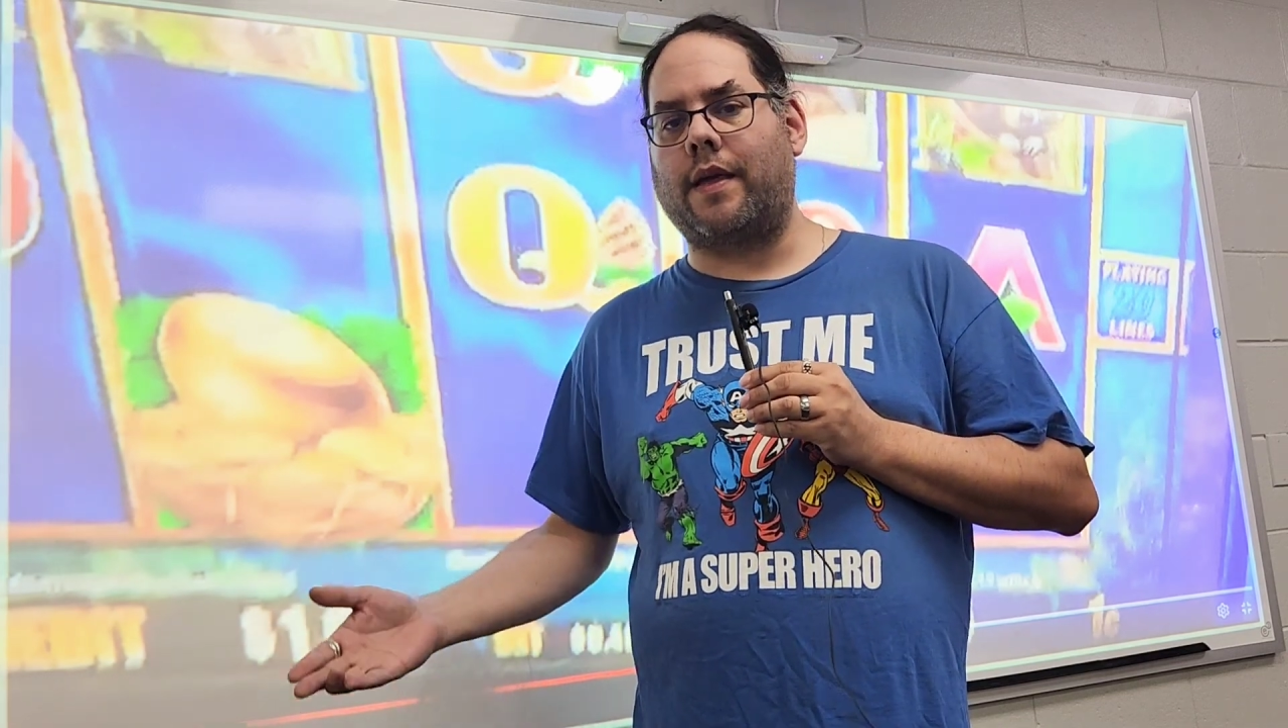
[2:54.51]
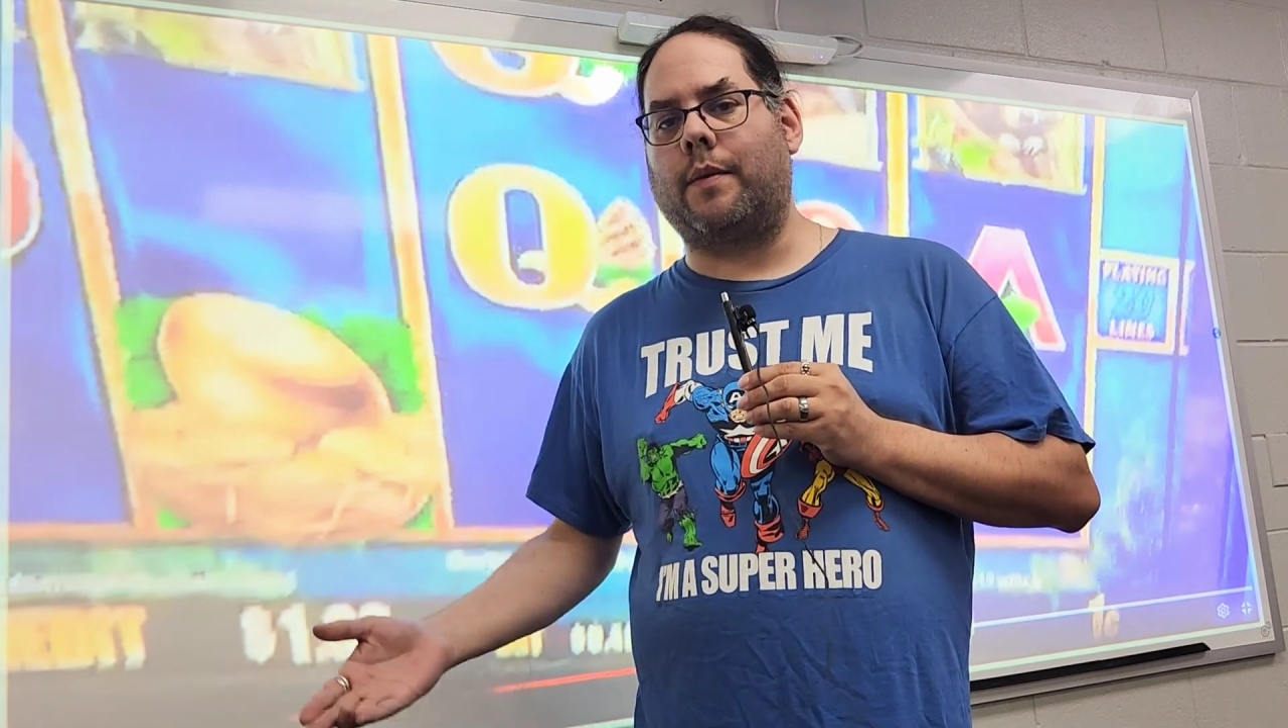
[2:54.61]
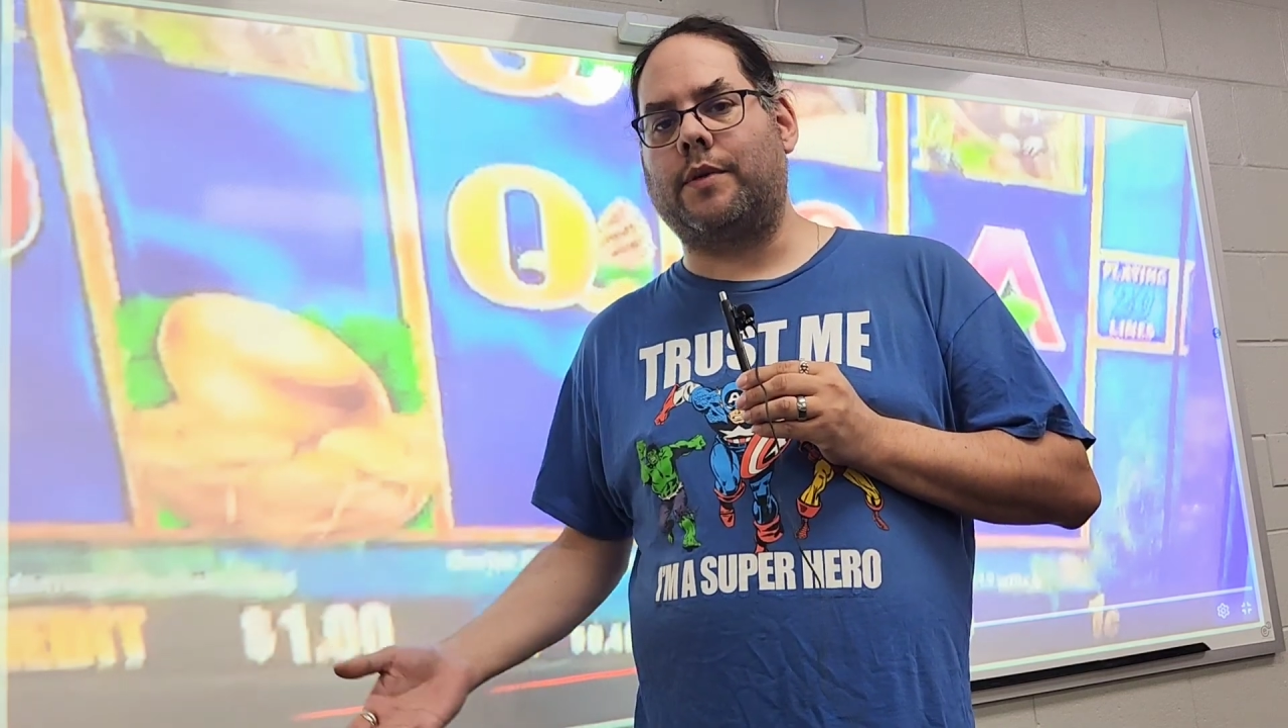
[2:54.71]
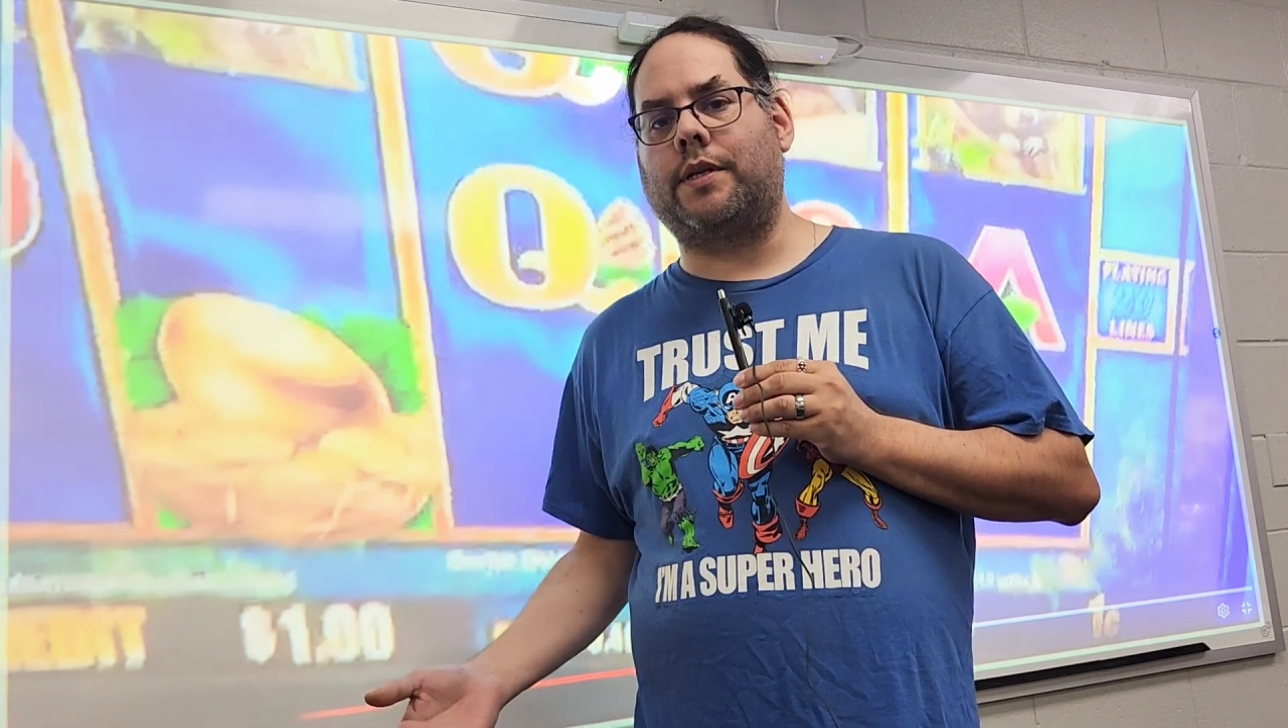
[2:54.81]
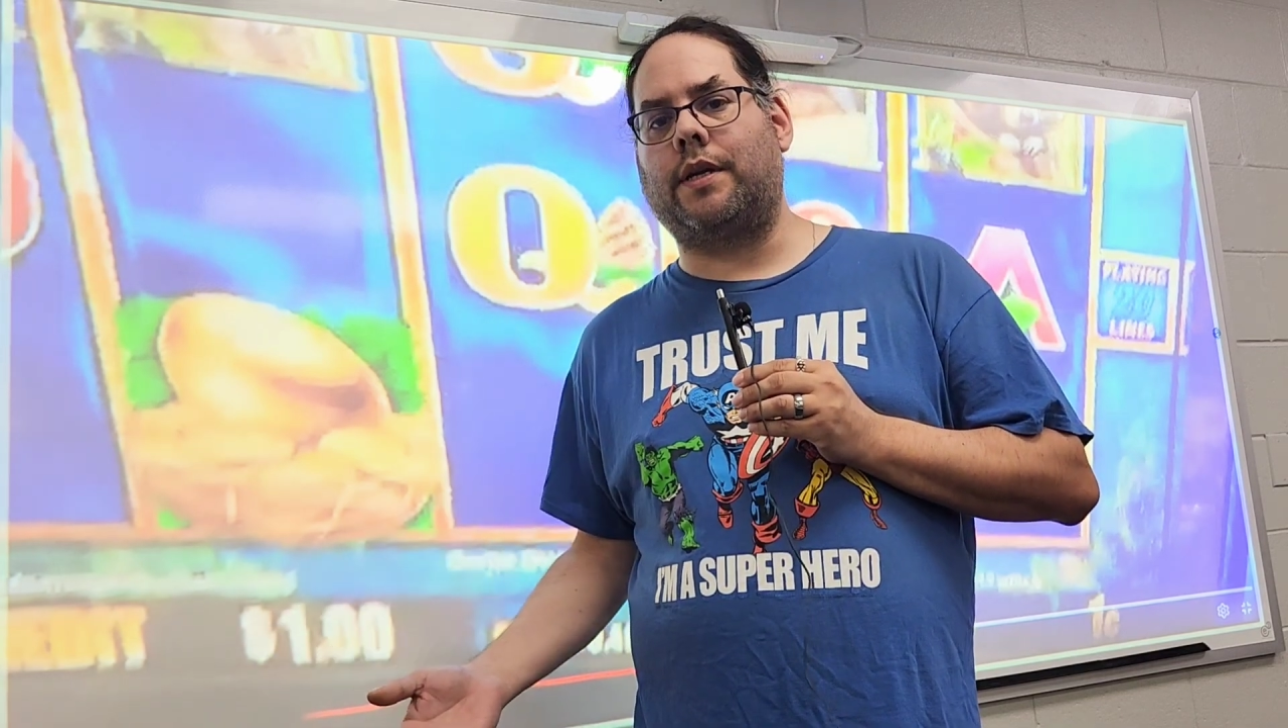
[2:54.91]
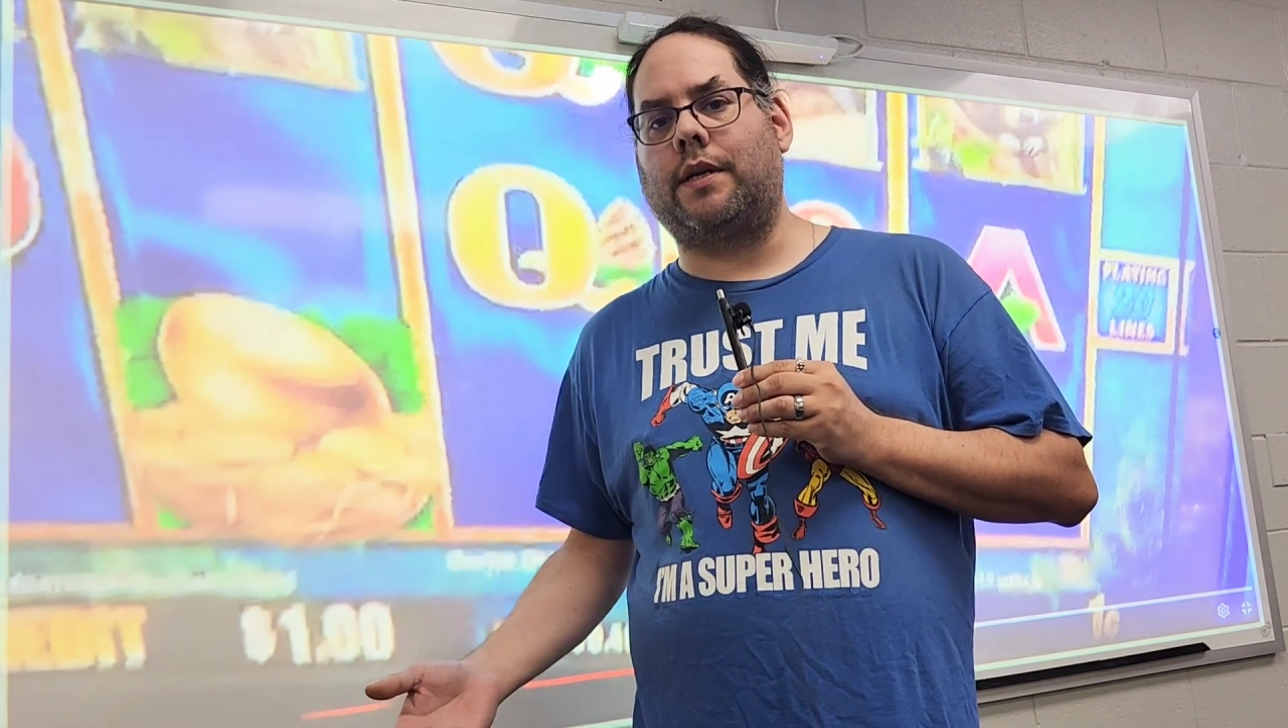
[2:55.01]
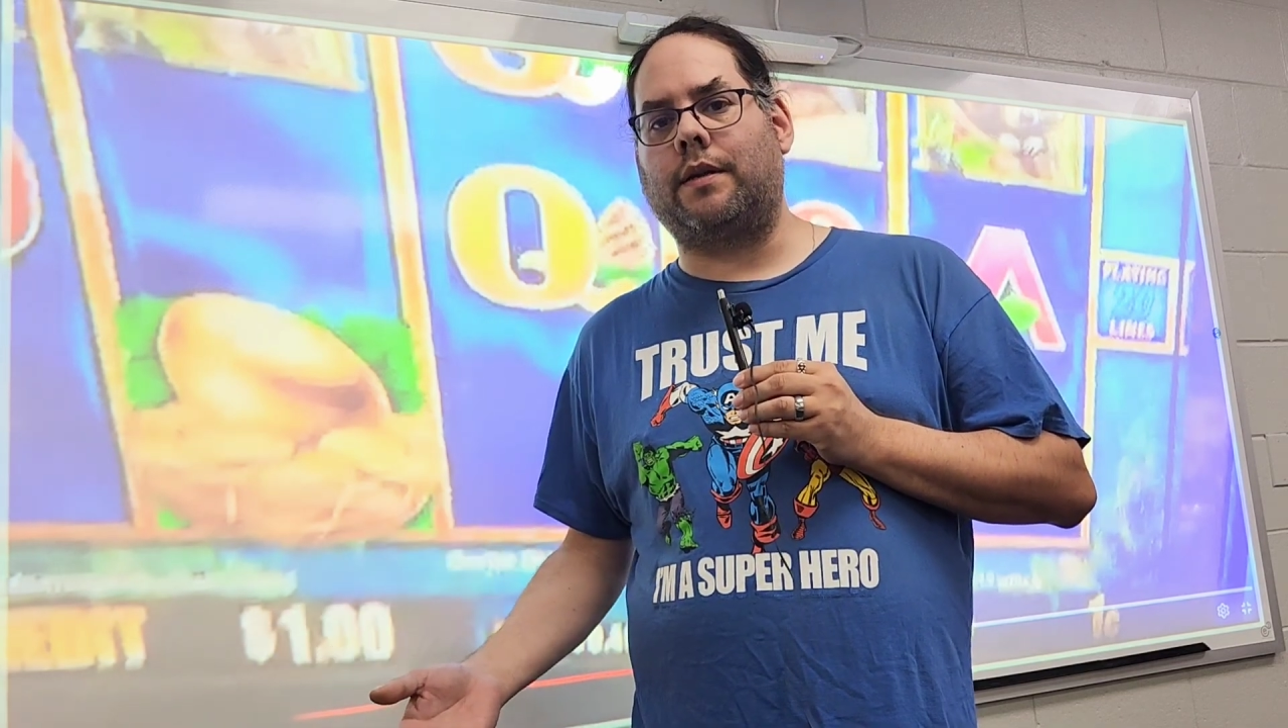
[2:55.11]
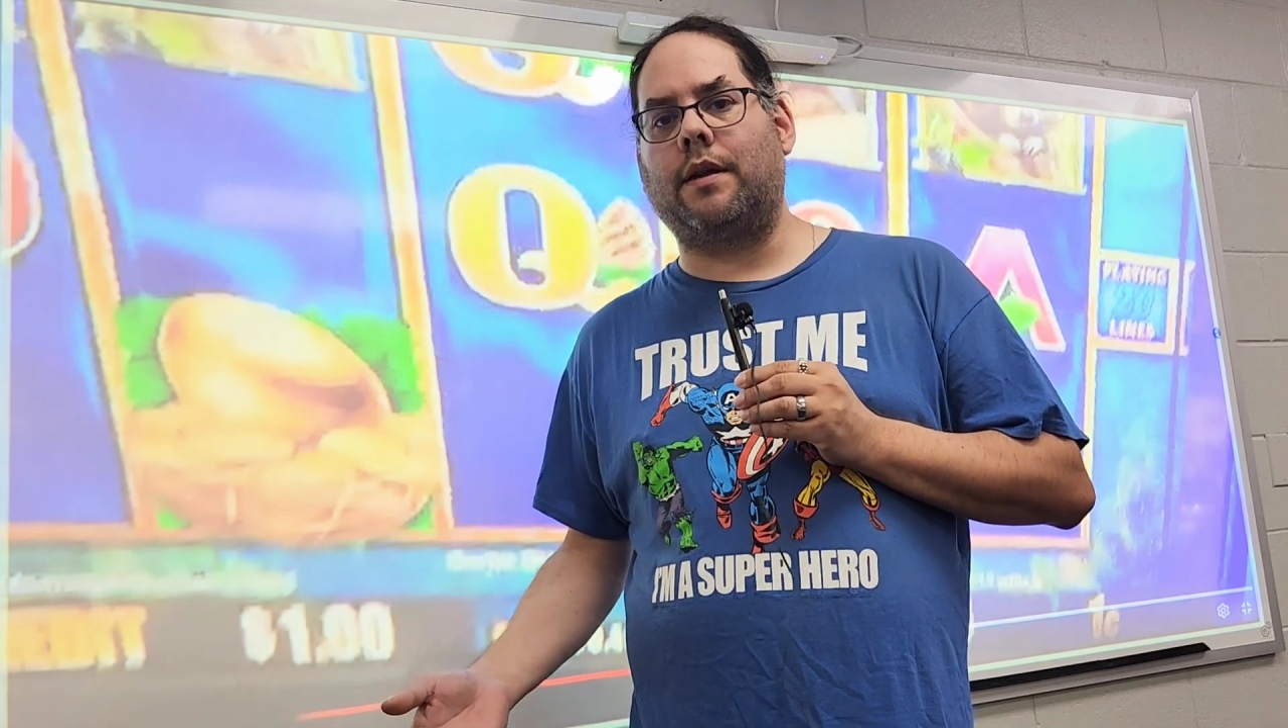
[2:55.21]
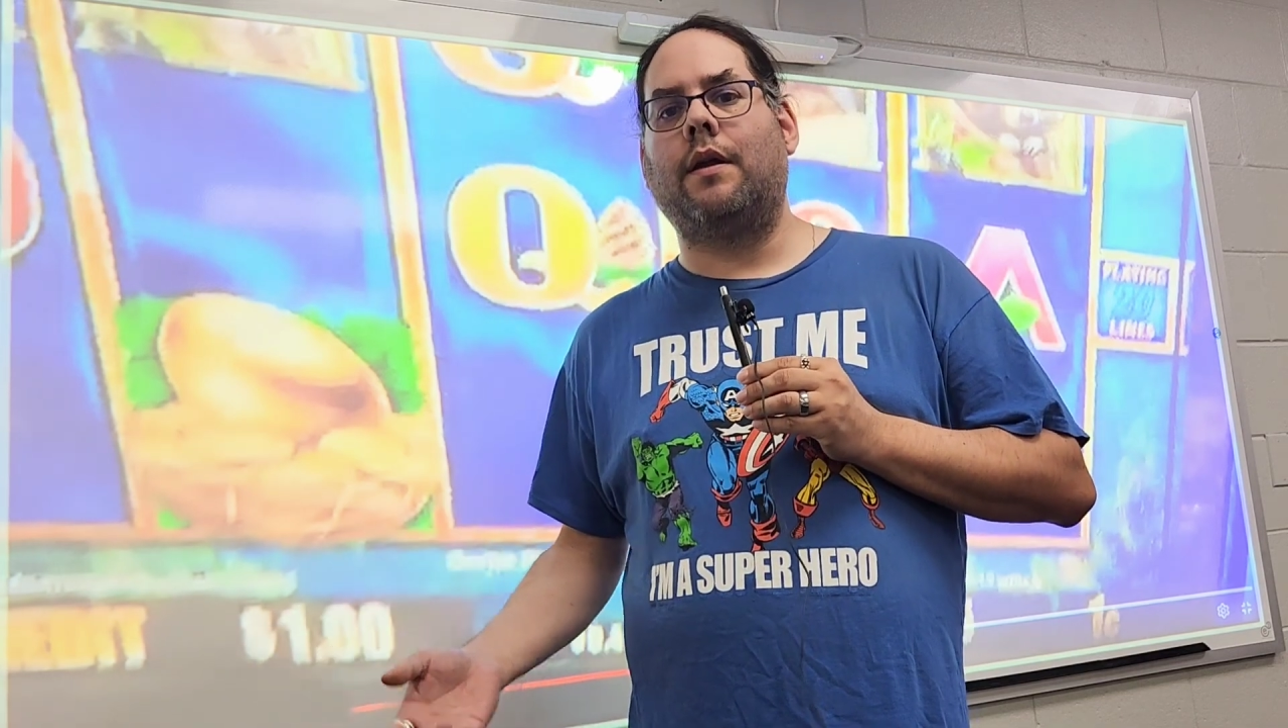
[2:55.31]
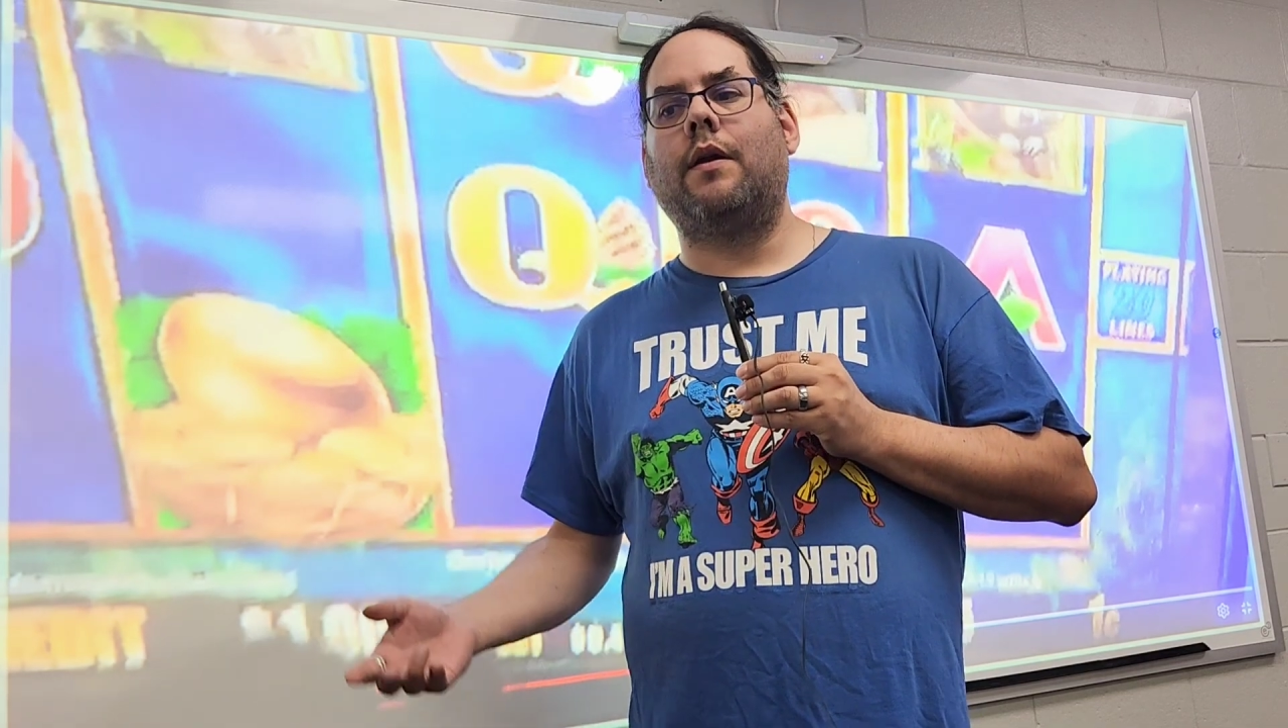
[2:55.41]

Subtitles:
that machine.